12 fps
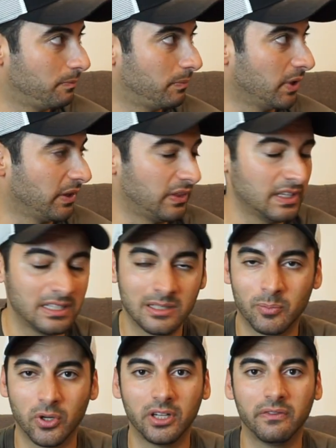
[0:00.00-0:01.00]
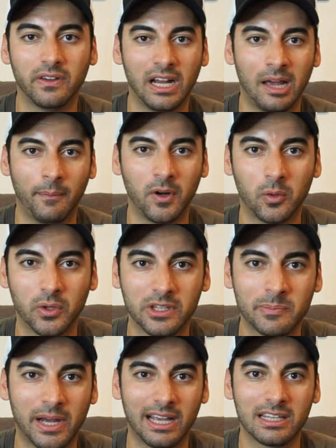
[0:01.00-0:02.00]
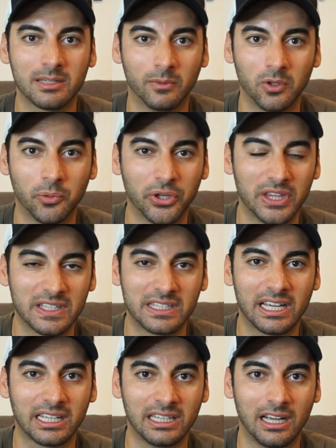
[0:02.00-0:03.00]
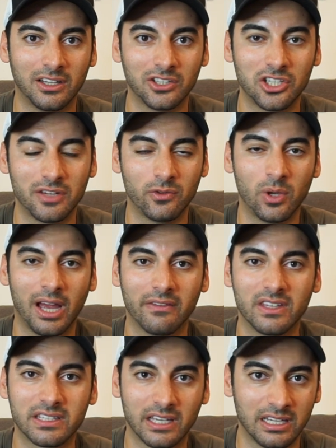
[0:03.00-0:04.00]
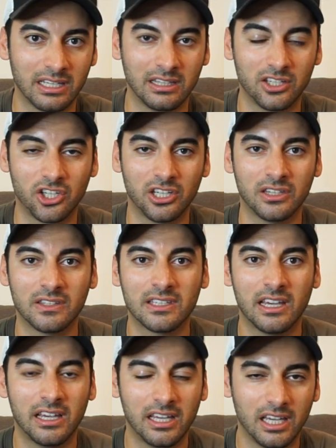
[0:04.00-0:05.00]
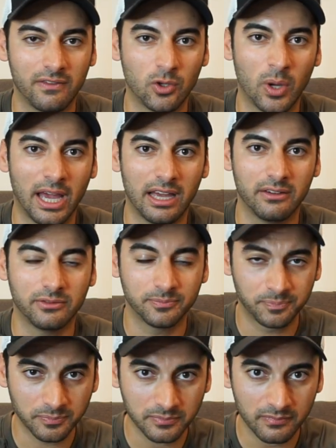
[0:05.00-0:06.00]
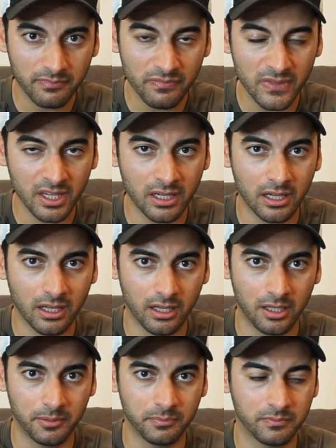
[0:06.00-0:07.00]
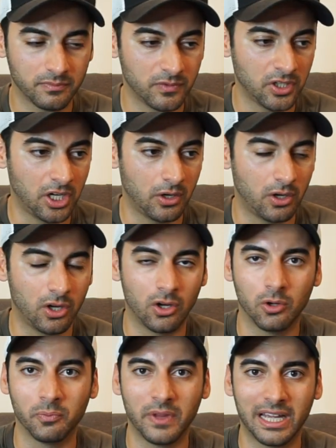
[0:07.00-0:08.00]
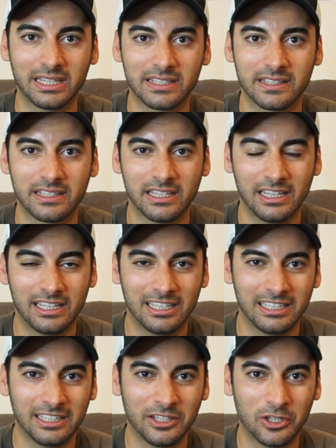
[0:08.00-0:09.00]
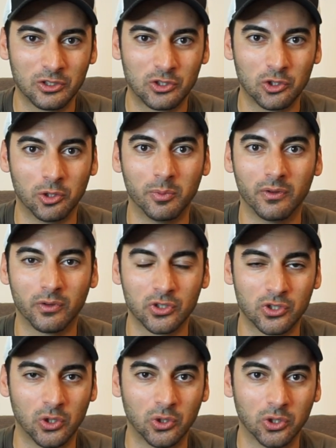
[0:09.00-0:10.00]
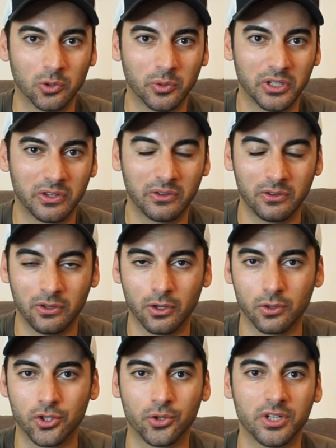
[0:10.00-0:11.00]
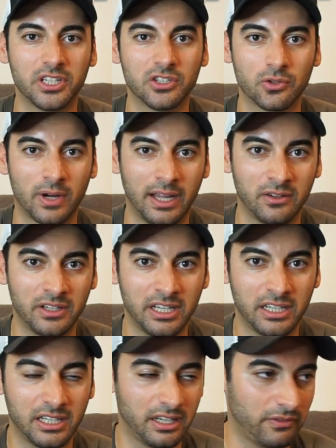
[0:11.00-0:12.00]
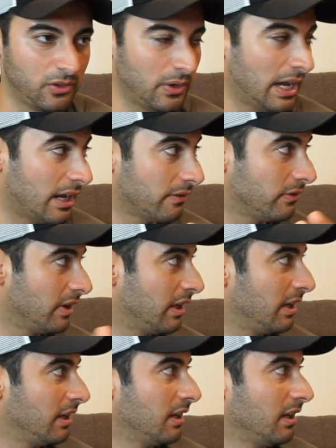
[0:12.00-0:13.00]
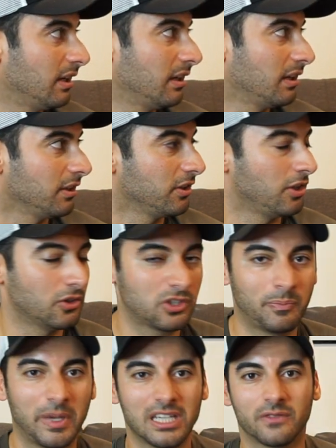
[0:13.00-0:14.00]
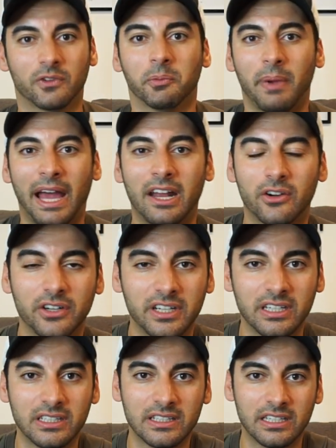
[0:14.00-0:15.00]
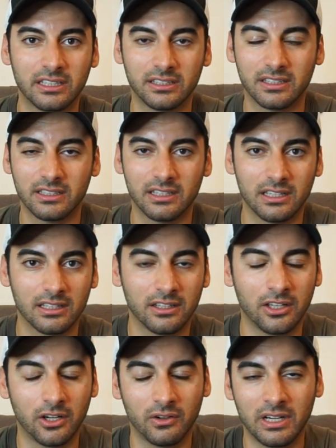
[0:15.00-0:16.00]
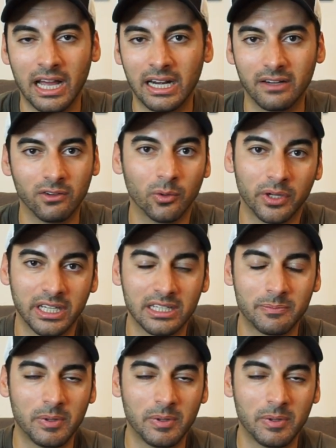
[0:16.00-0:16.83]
But this is pretty phenomenal what's possible with this technology. If you have the site conditions, if you have um, you know, a home that's, you know, suitable for solar with no trees around it, if you have uh, you know, space for batteries, and you know, not everyone is.